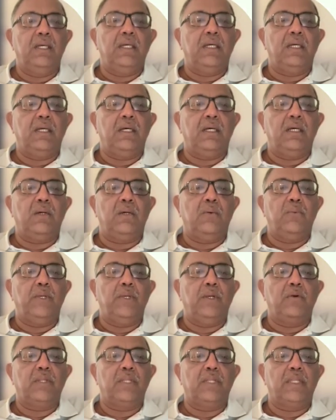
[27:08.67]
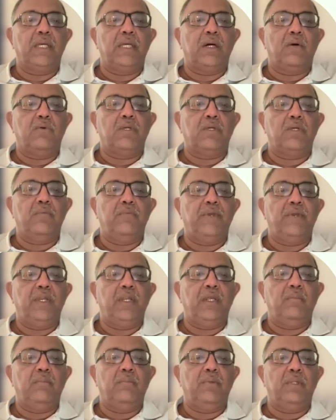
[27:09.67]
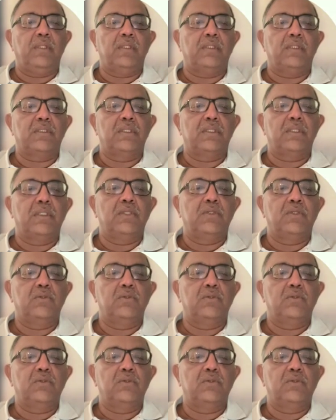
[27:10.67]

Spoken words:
we look at the outcome variables